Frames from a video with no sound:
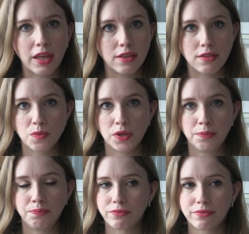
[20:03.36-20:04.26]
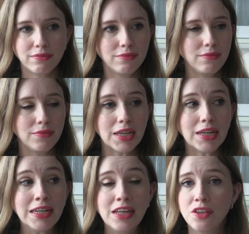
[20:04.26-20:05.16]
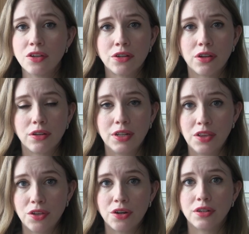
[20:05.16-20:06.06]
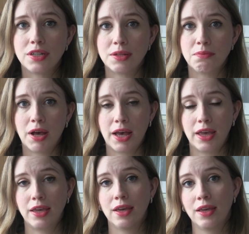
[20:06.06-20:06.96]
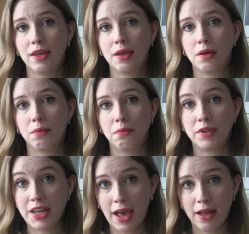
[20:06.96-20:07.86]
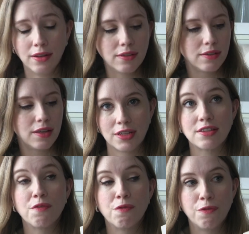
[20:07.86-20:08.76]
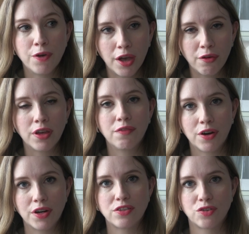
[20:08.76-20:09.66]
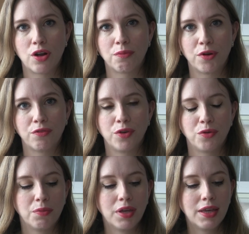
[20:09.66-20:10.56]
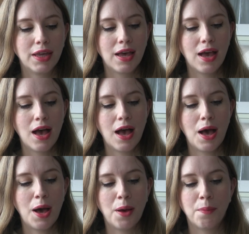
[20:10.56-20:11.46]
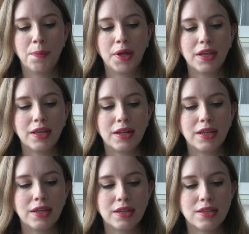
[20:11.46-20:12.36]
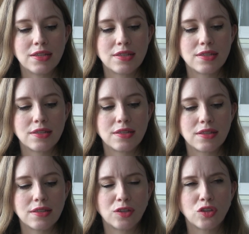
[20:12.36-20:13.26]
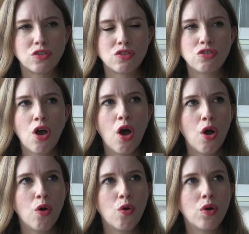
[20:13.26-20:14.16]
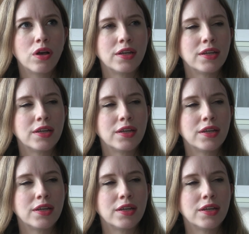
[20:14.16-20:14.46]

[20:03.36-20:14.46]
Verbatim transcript: like this one. Neither did my dad. It's a very, very strong perfume. But it is so